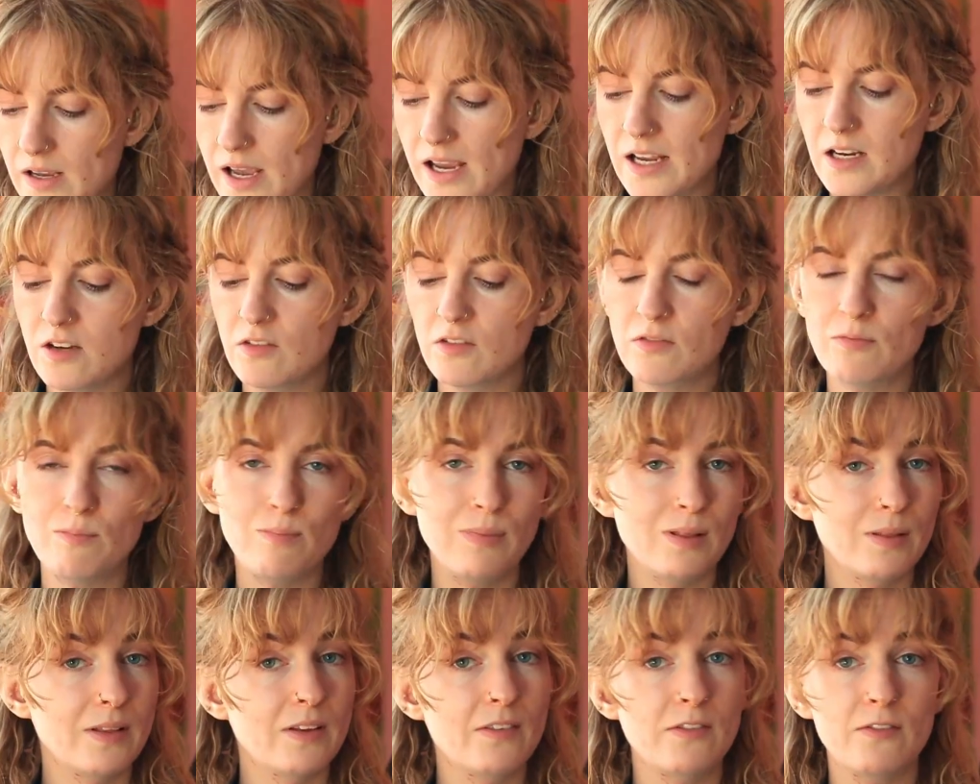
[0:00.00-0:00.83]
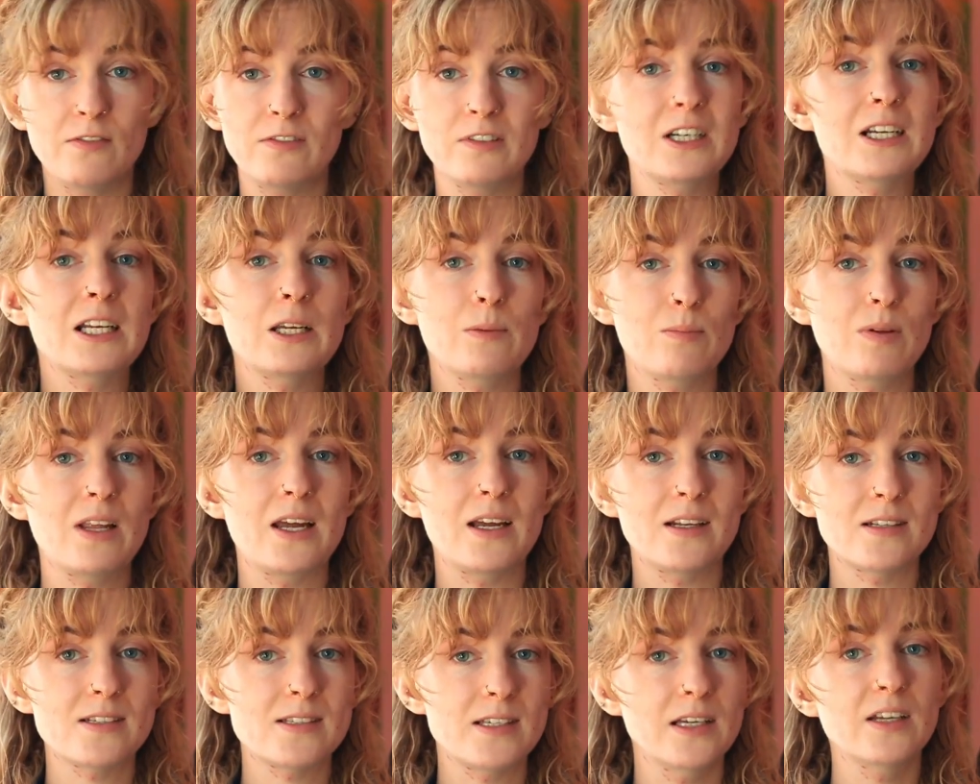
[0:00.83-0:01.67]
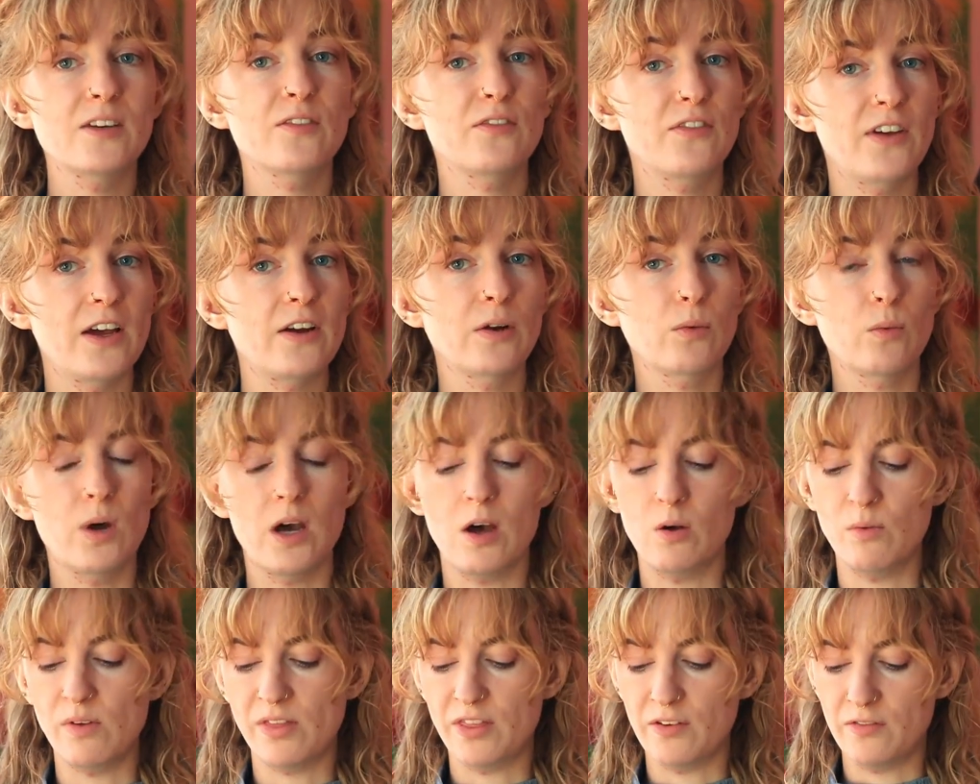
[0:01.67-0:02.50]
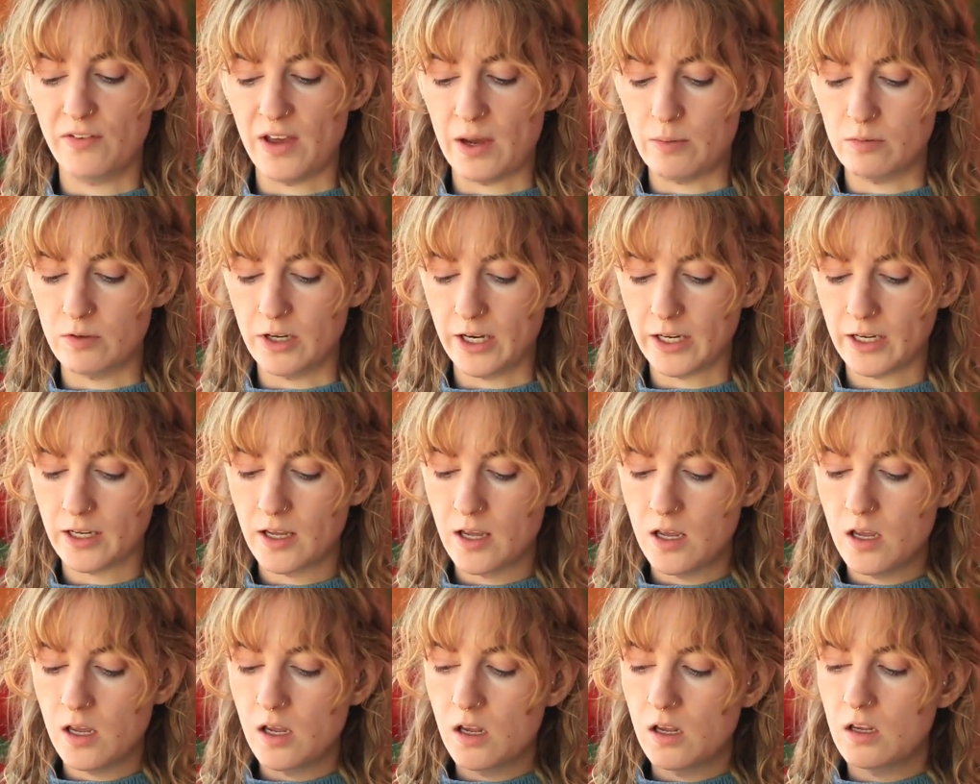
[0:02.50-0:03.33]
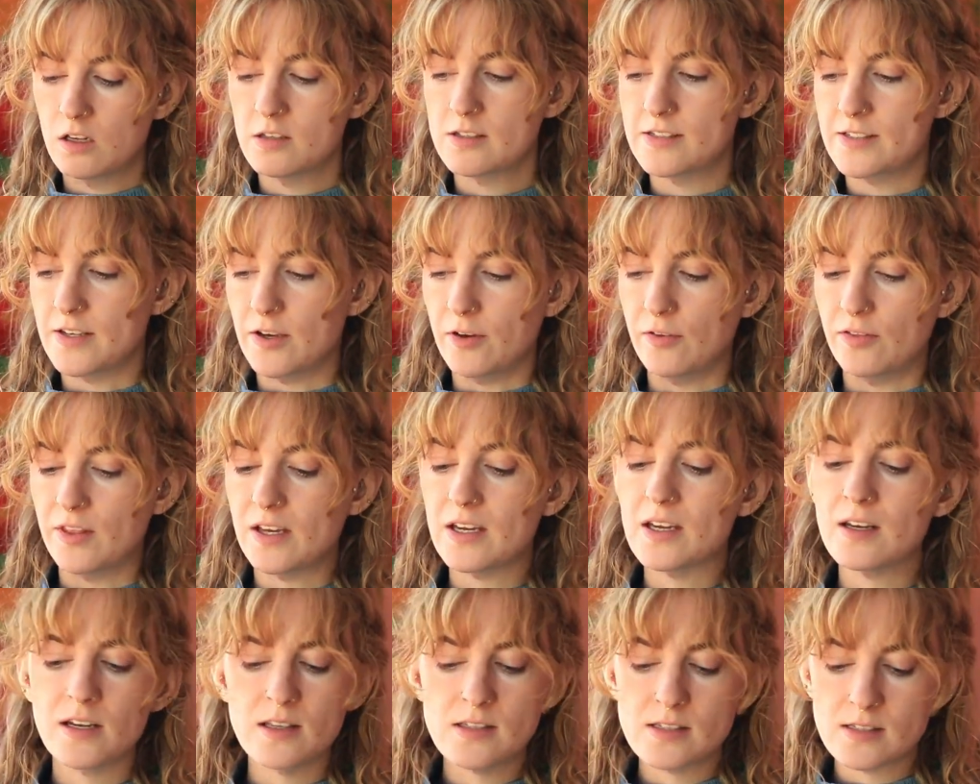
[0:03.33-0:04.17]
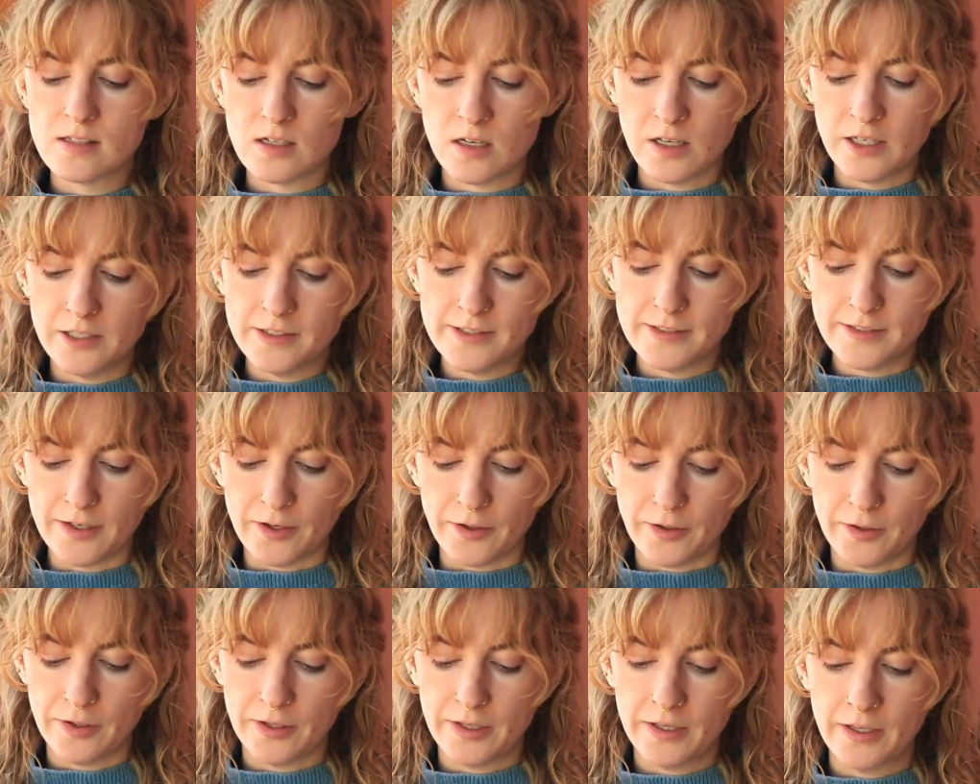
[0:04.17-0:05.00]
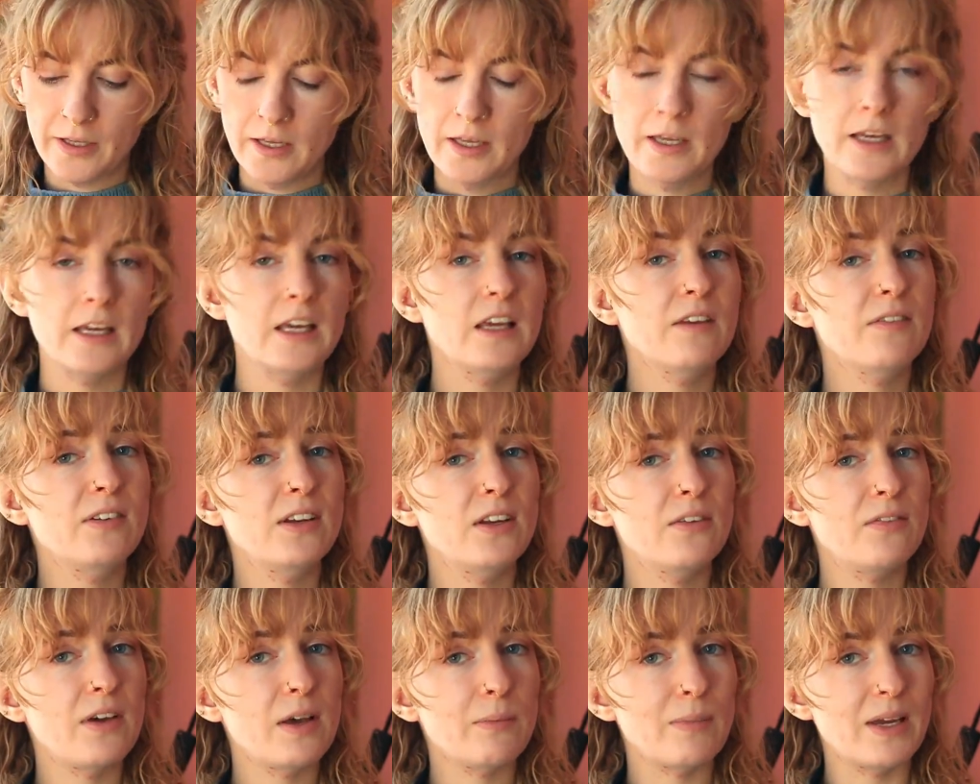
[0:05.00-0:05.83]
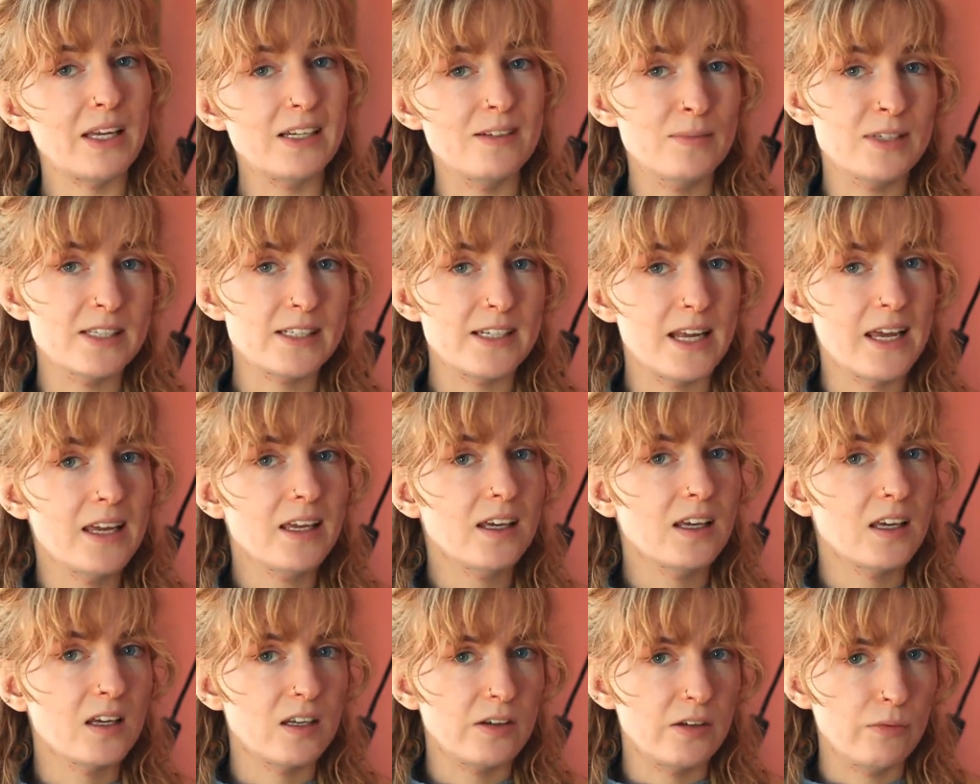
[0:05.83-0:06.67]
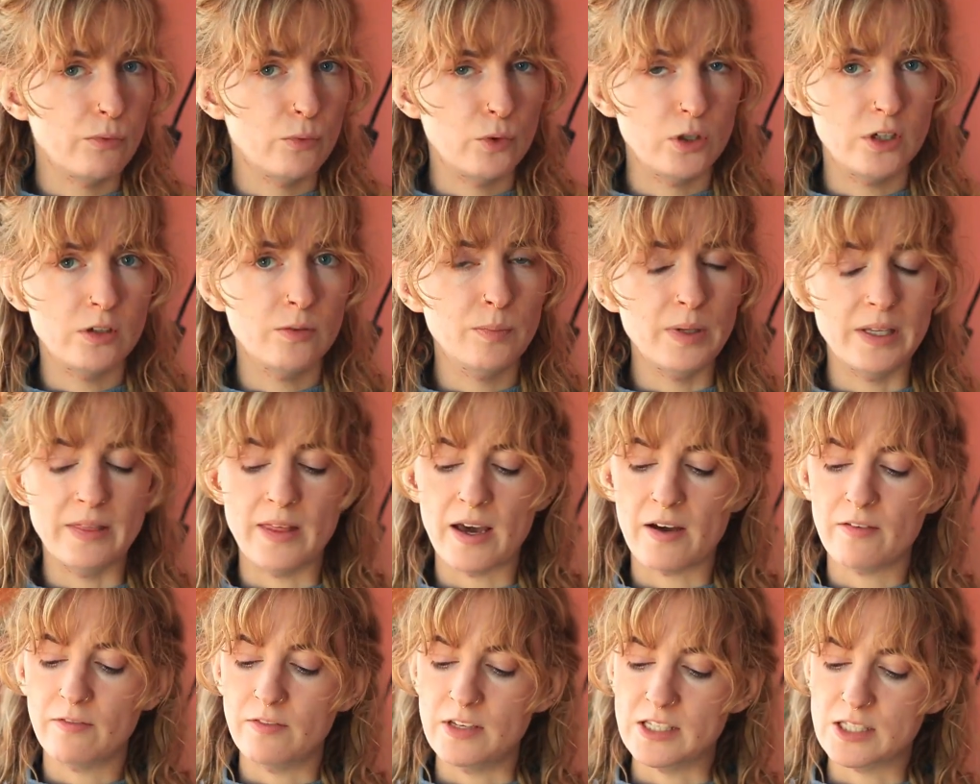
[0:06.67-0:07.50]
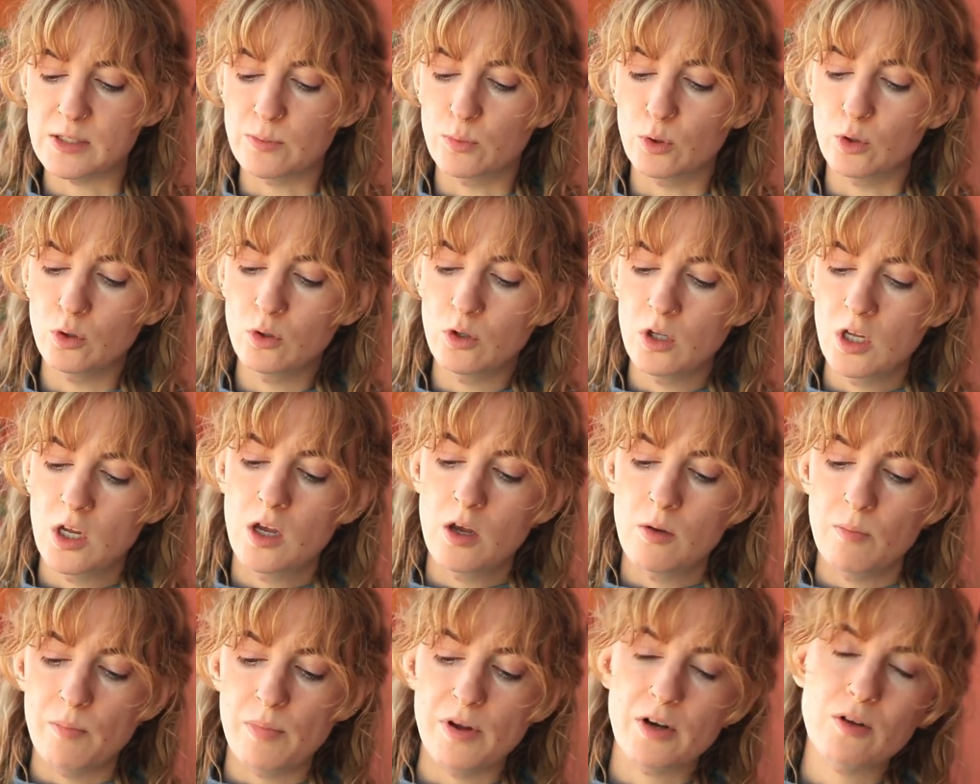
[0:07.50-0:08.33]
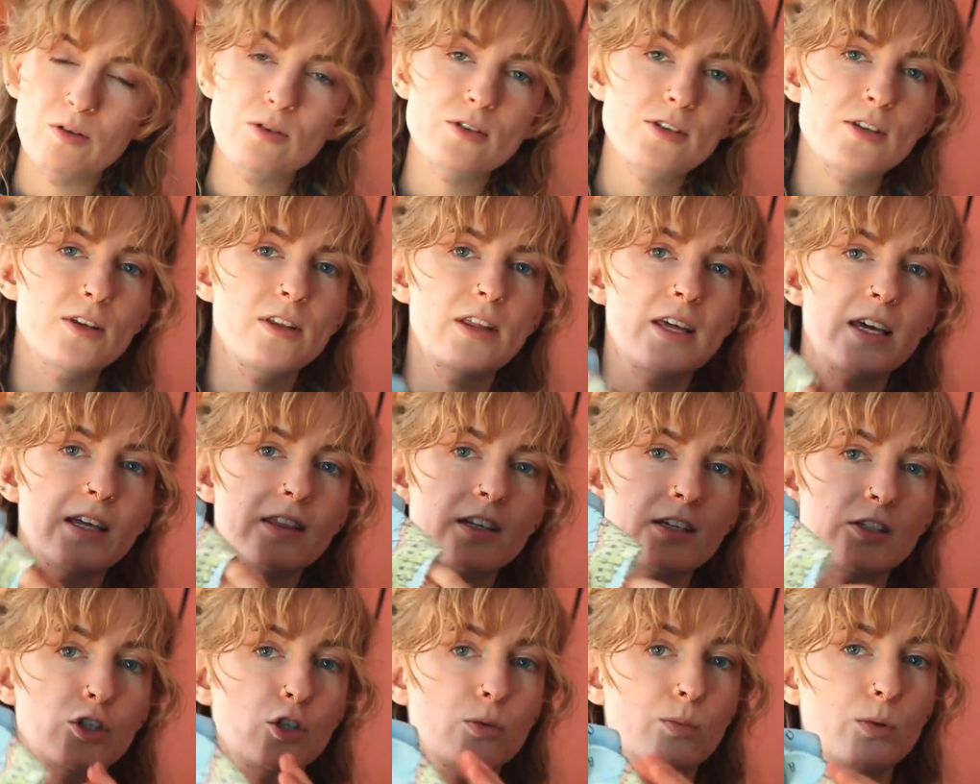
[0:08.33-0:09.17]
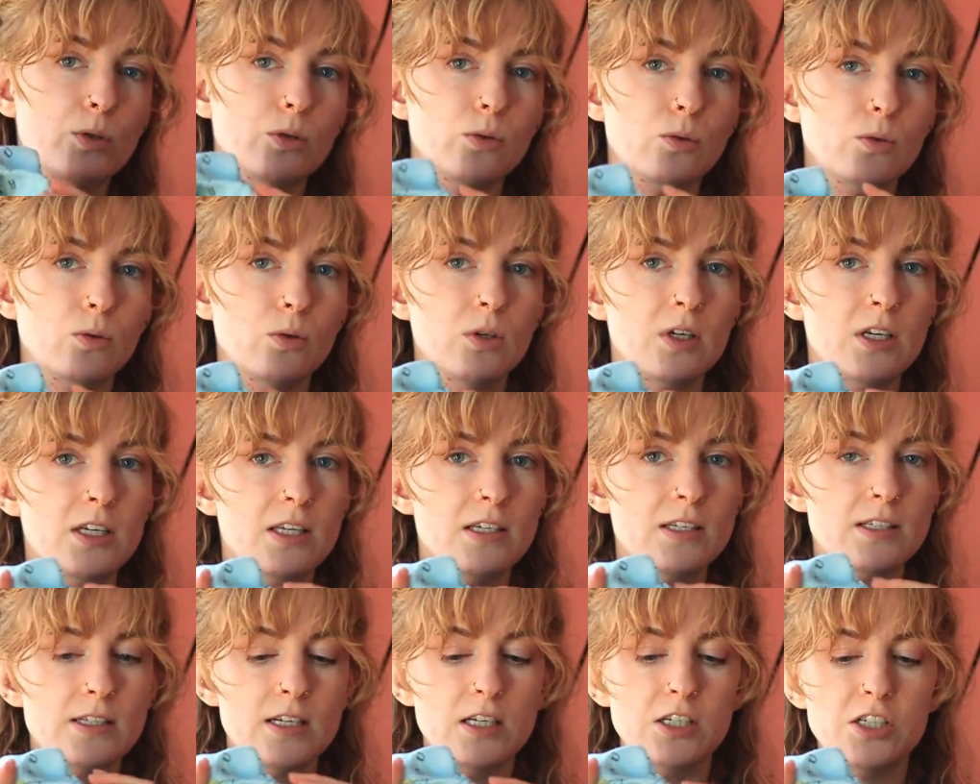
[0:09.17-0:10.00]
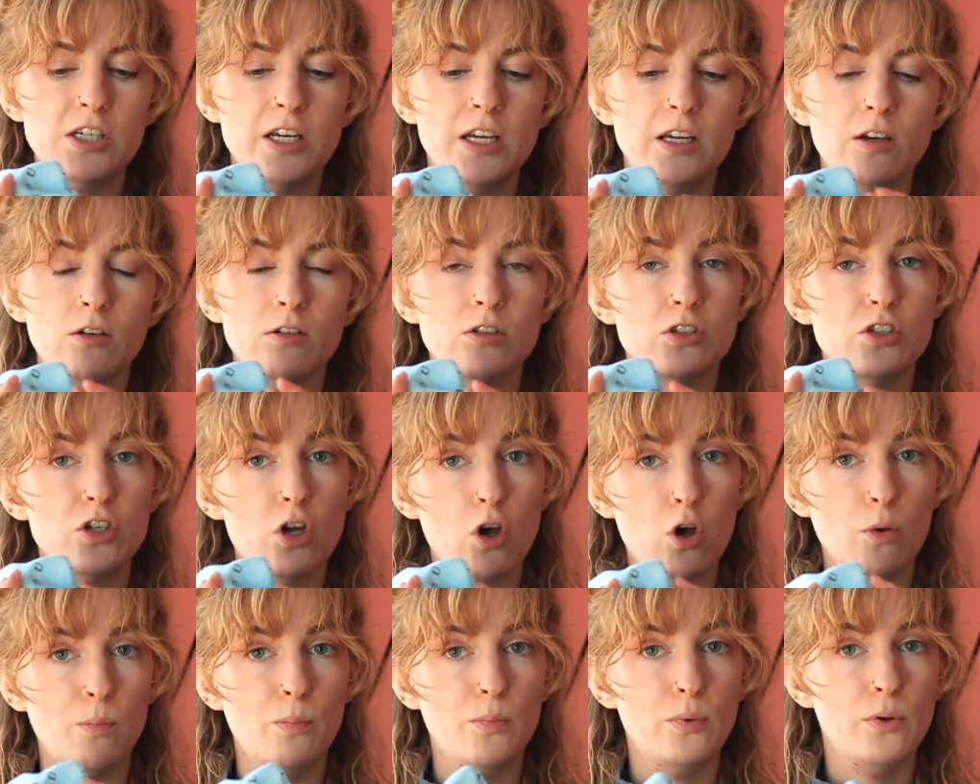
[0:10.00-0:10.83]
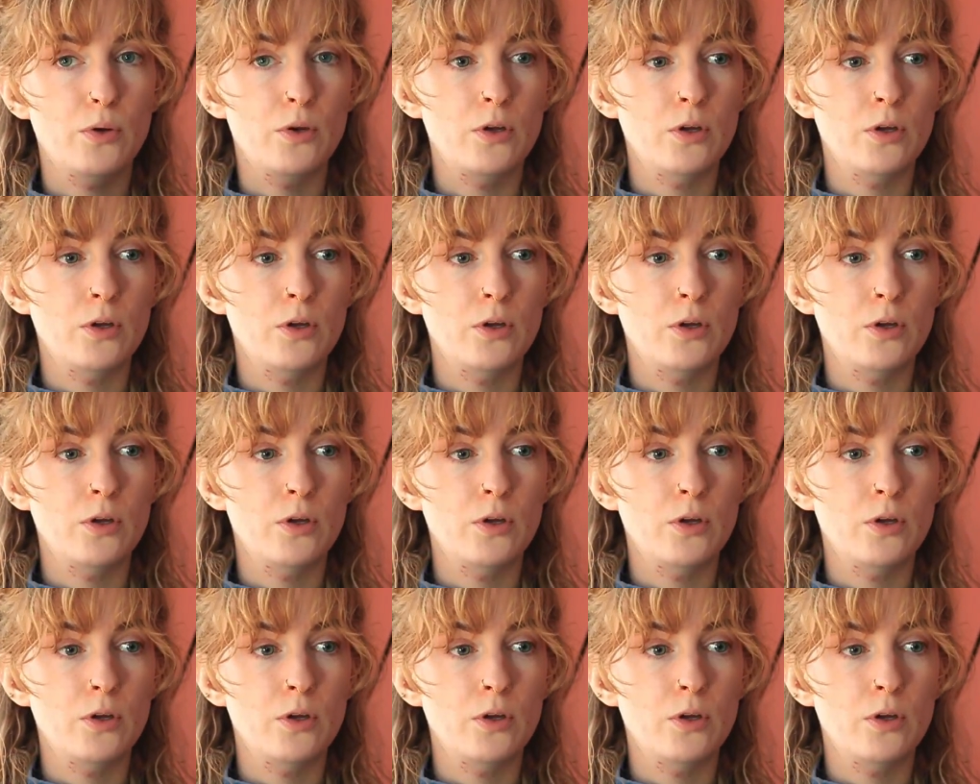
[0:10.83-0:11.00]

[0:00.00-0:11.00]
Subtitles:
kind of really blends in very well with the fabric. So that's nice. So even if I made a mistake, it wouldn't be that visible. But also like the double stitching on top,